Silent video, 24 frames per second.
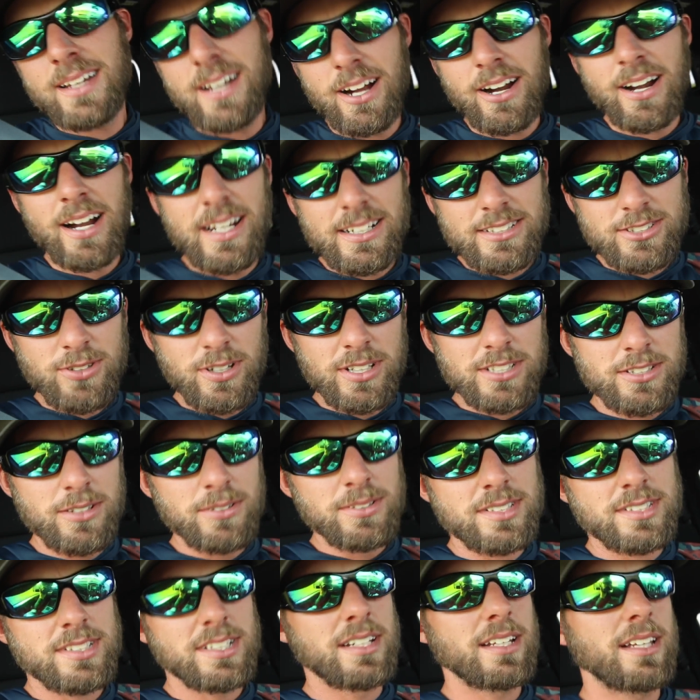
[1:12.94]
Alright, so as I
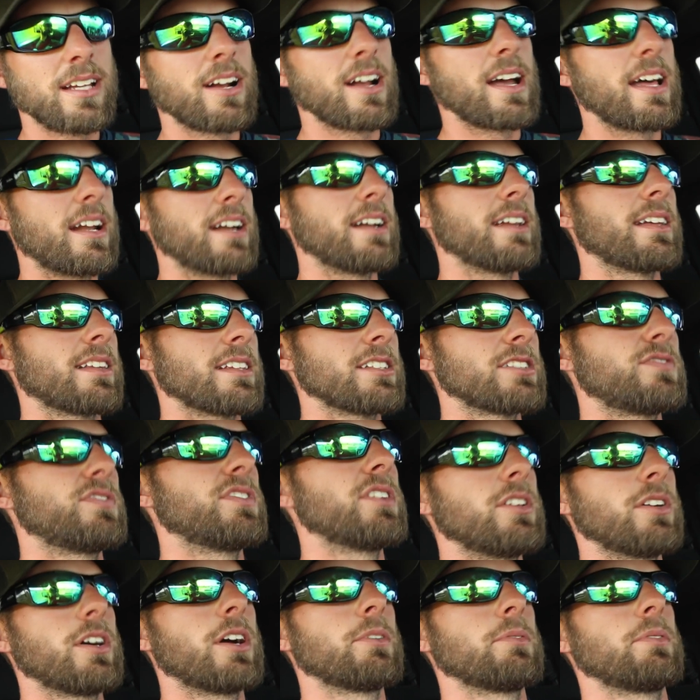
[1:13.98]
was sitting here editing this
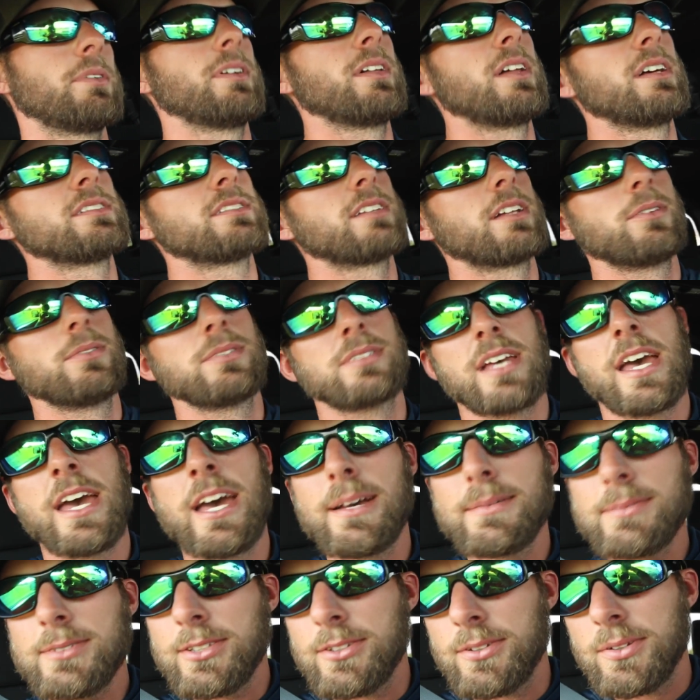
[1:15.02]
video, I realized that it was
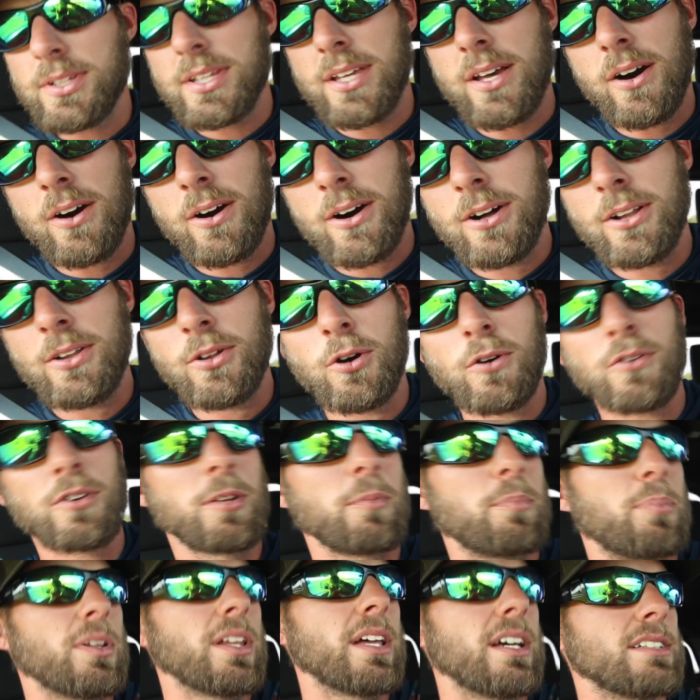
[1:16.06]
absolutely all over
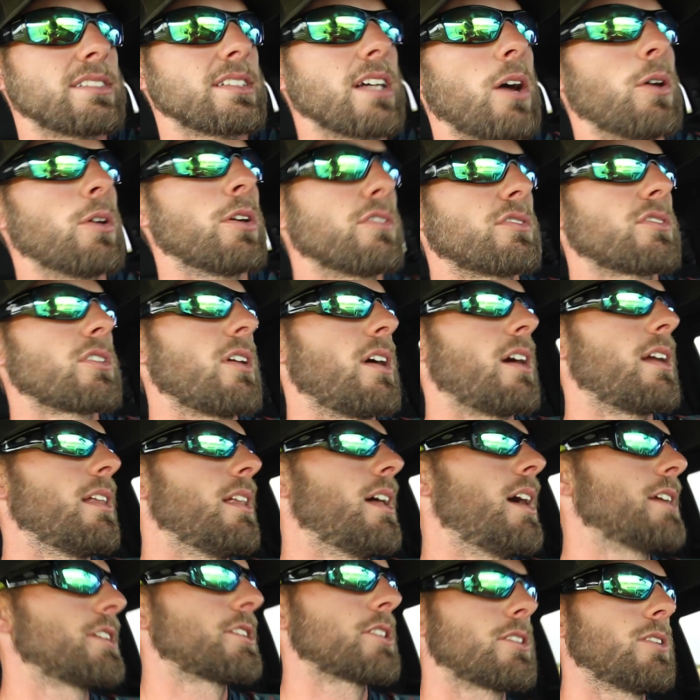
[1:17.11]
the place, out of
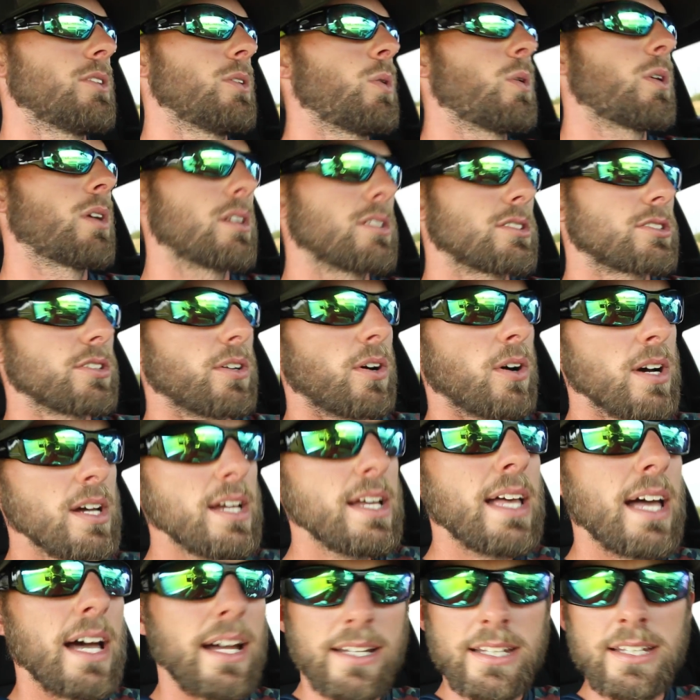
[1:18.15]
chronological order, so
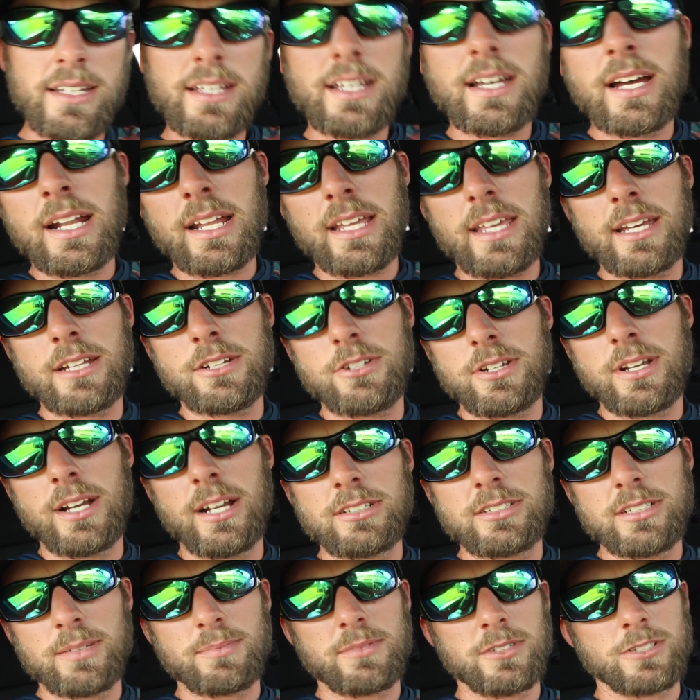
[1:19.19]
I need to kind of get you
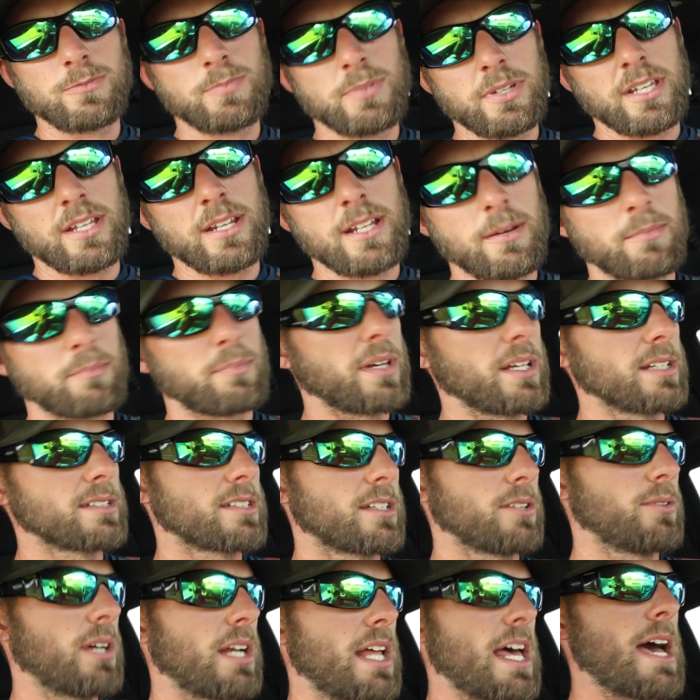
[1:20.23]
guys up to speed on
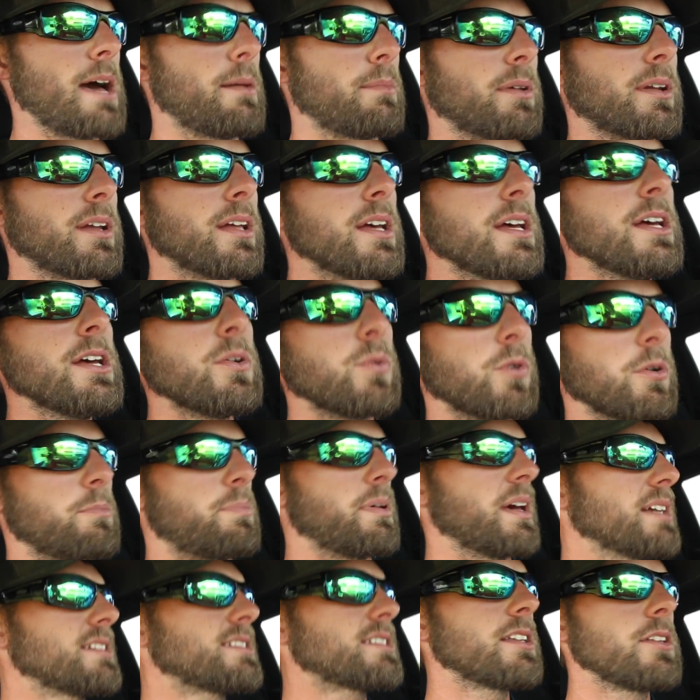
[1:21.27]
basically what happened. We
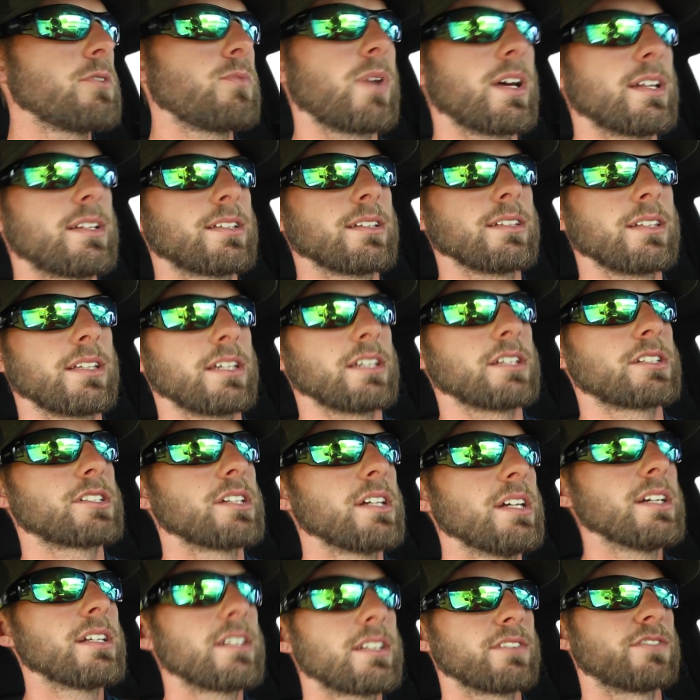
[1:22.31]
basically went to Leech
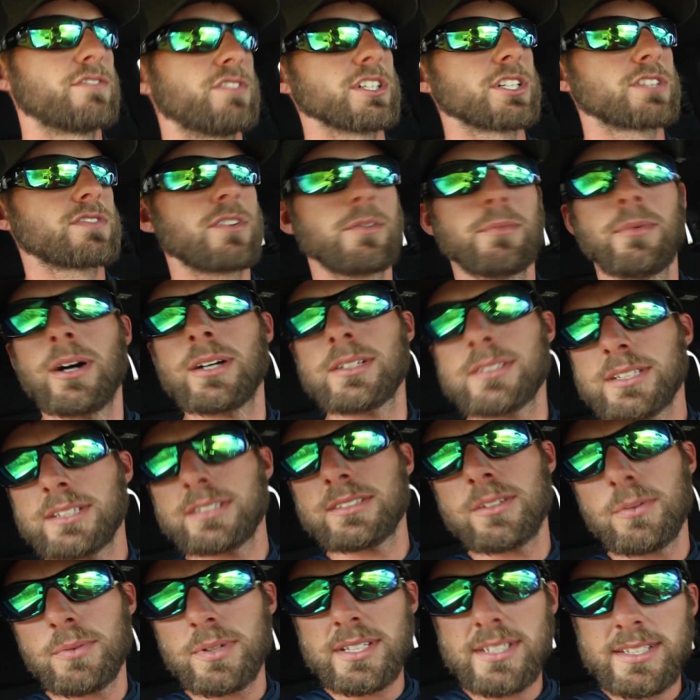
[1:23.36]
to fish for
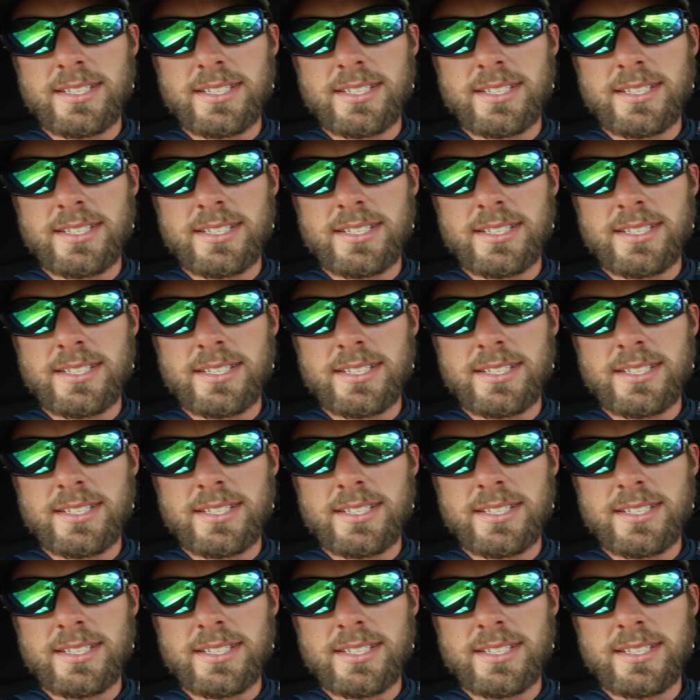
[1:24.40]
muskies, and we